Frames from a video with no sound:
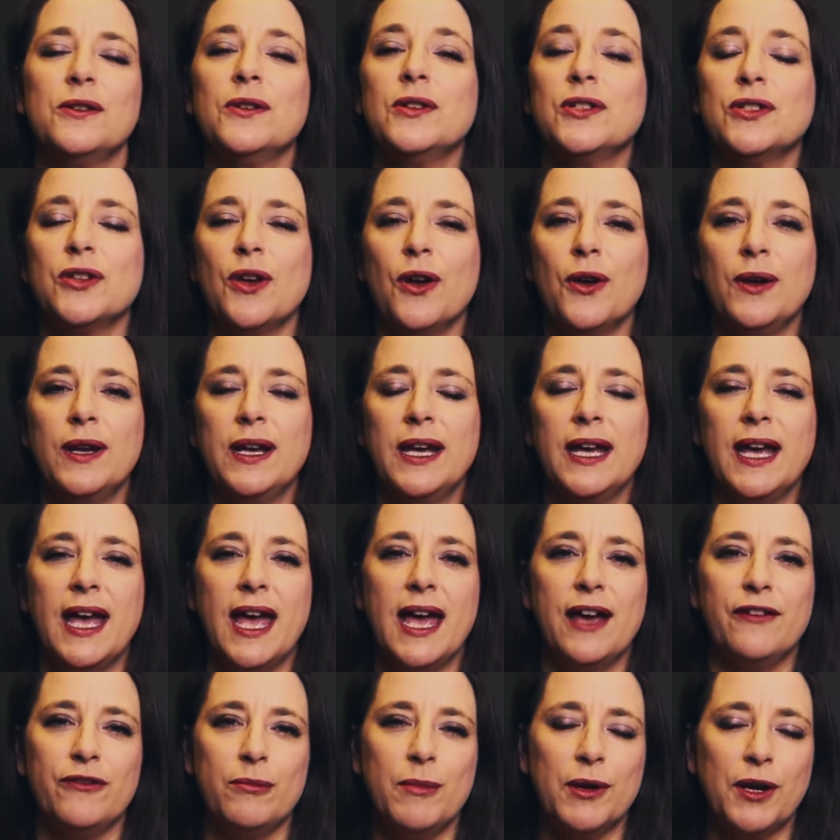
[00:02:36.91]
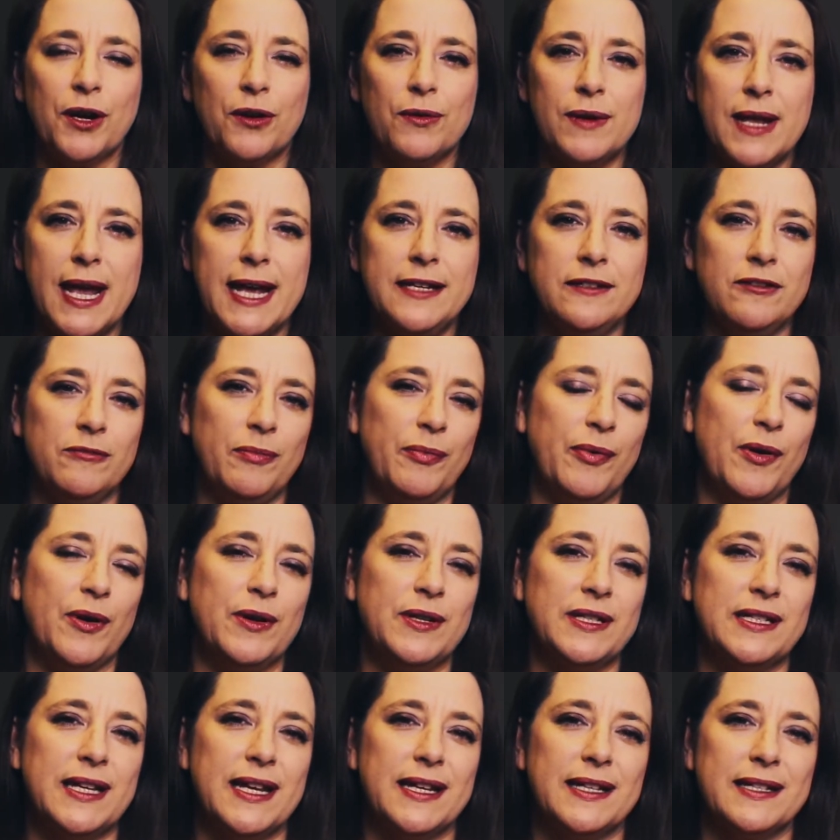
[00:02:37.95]
So from a creative
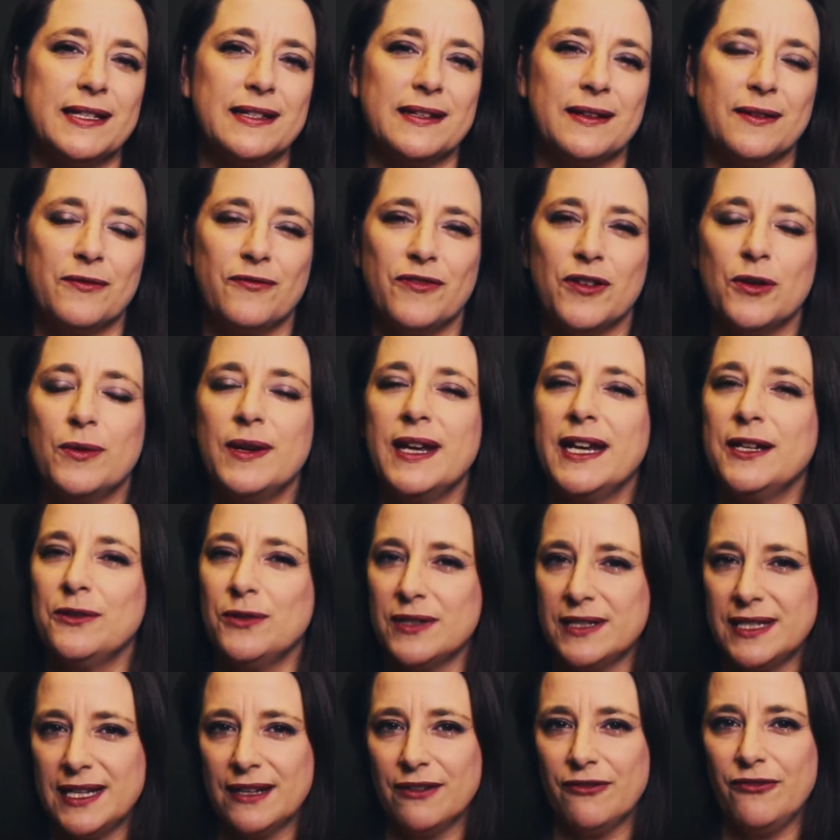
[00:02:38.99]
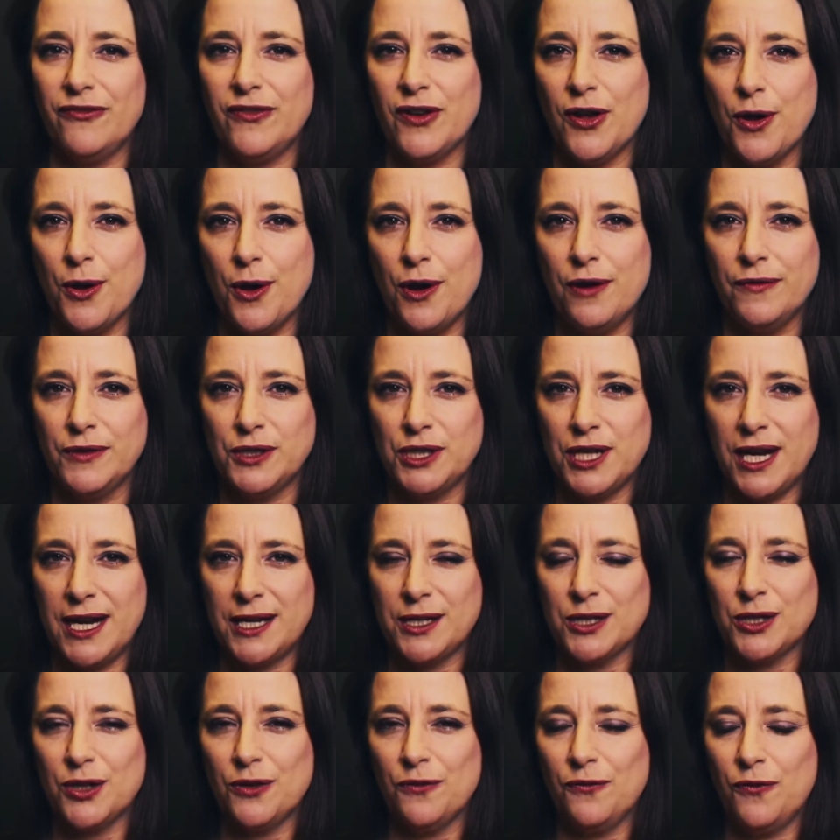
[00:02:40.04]
process, very interesting flow of
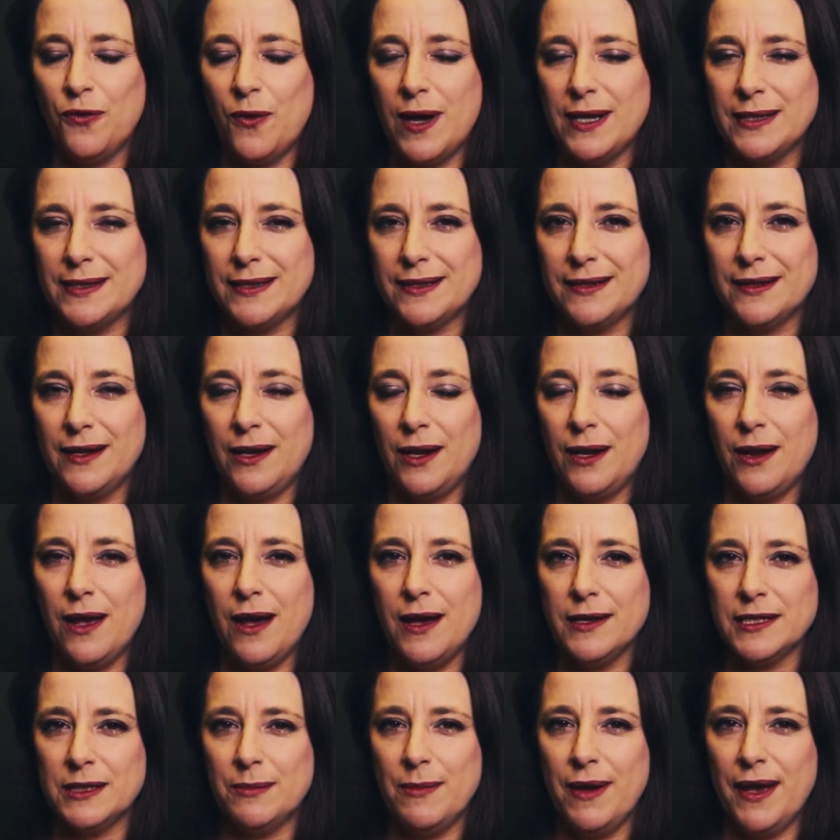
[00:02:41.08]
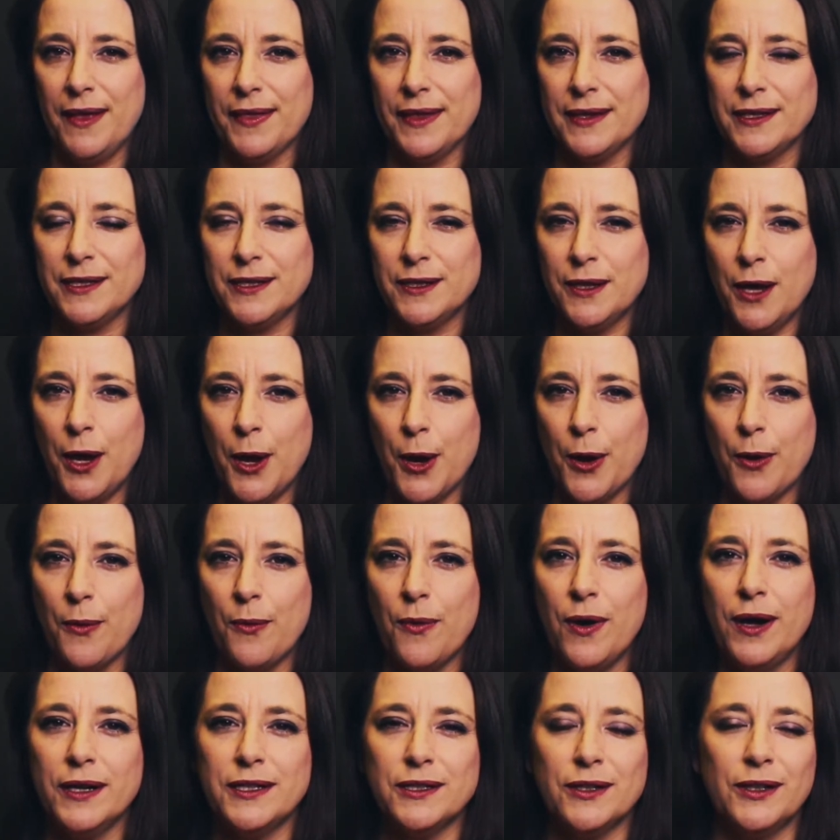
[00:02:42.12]
change for us last month. So
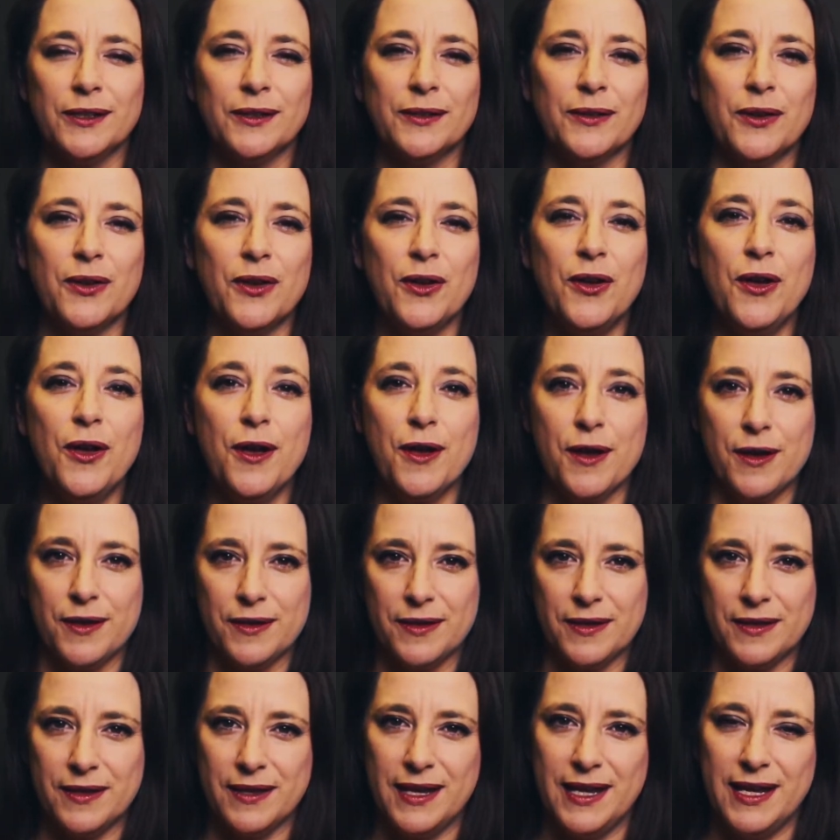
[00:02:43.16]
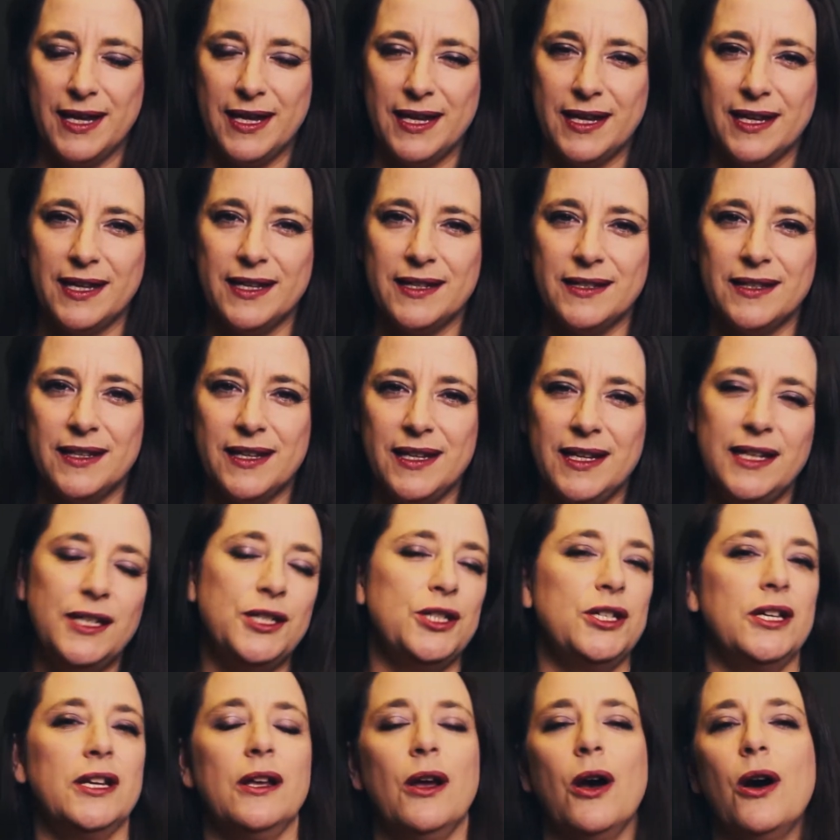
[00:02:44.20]
what on earth is the I
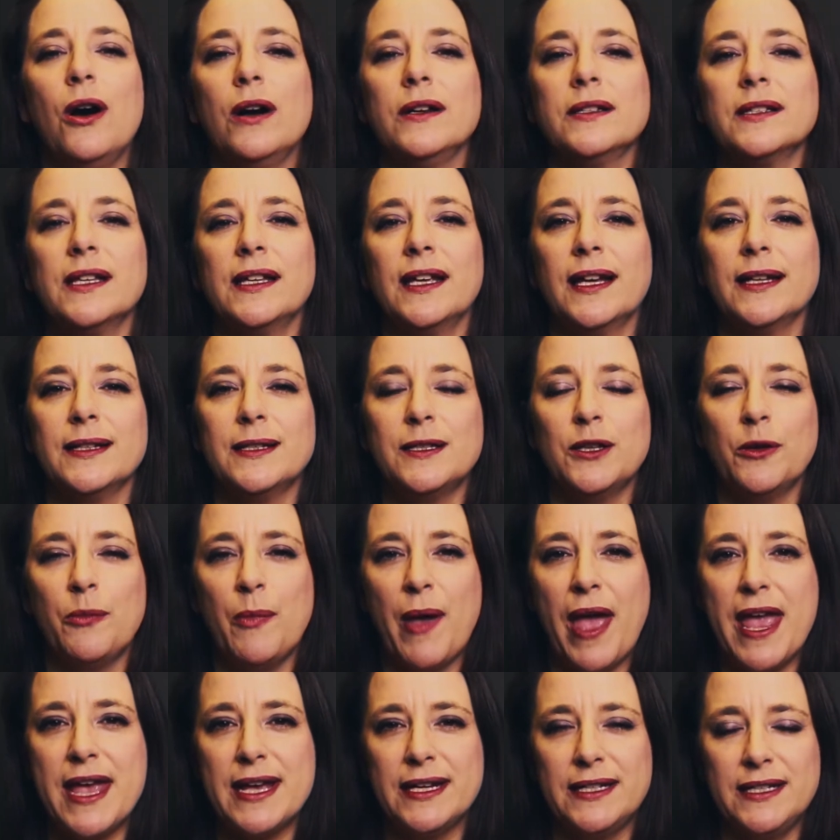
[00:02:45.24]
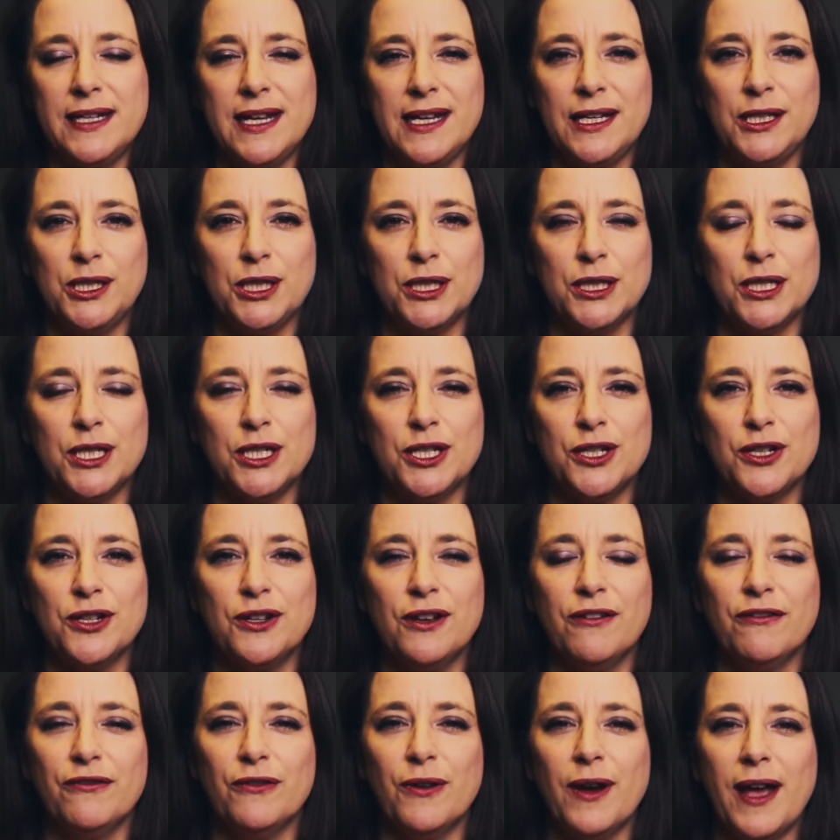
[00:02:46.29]
Ching asking us to pay attention
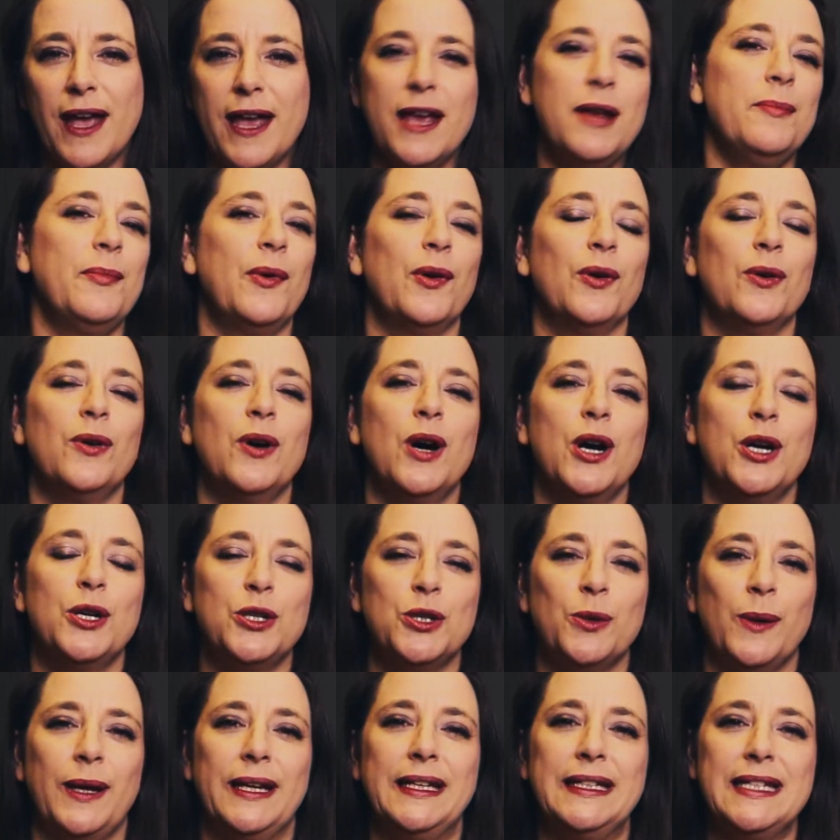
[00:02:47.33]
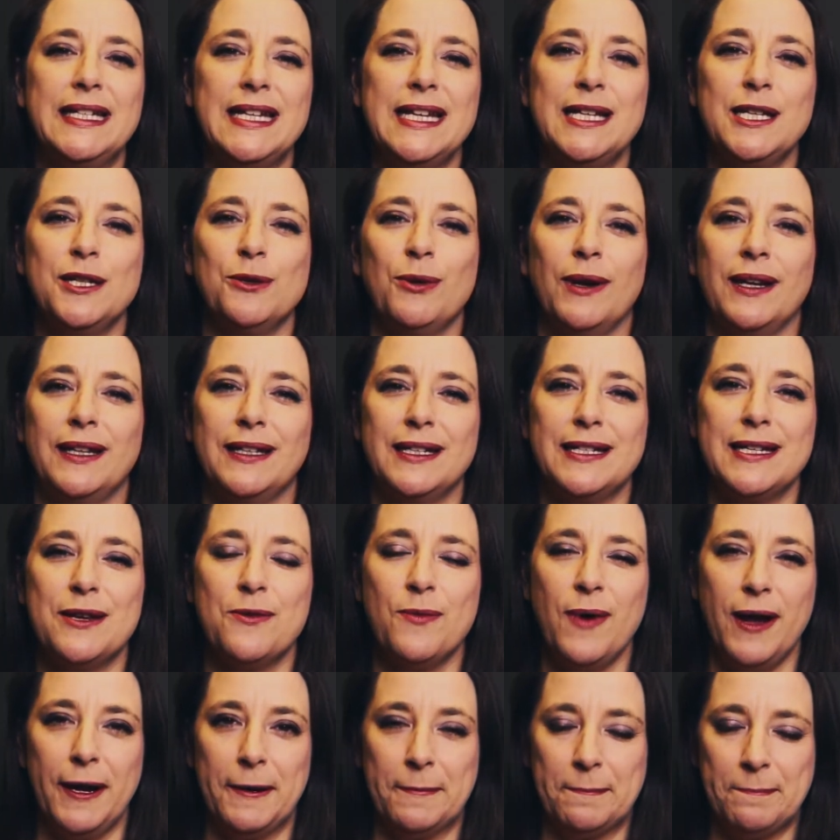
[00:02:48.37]
to for April
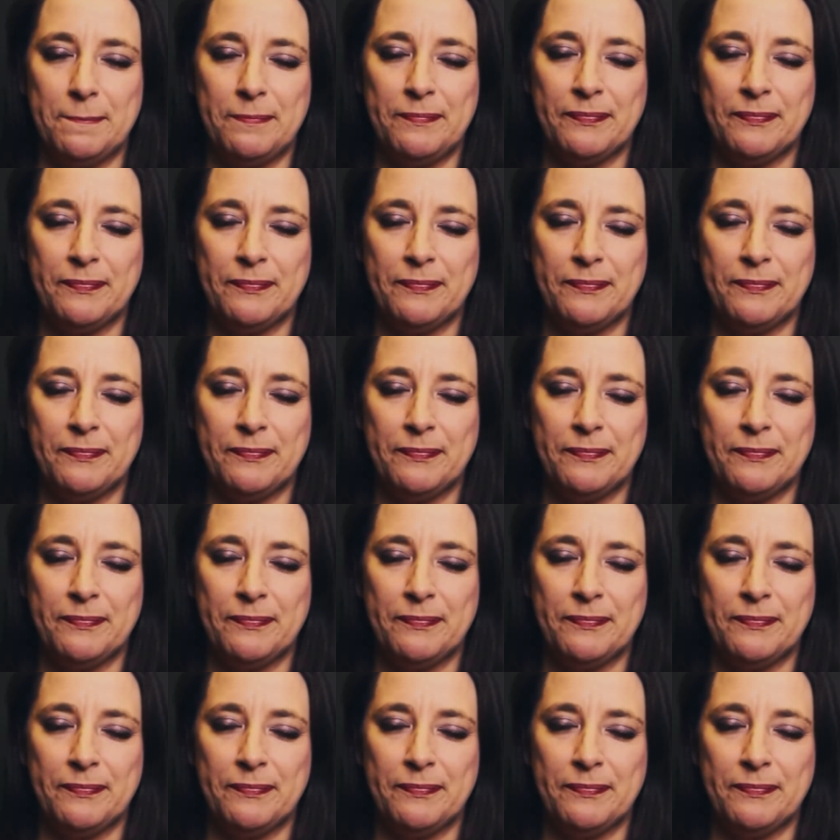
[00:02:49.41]
2021?